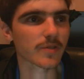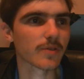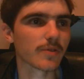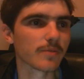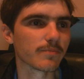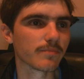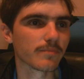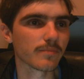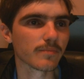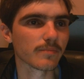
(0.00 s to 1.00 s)
who
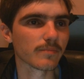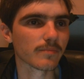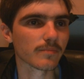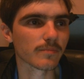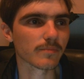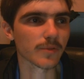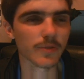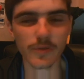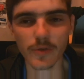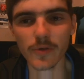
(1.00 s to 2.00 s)

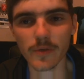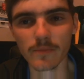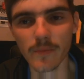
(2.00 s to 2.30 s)
scored.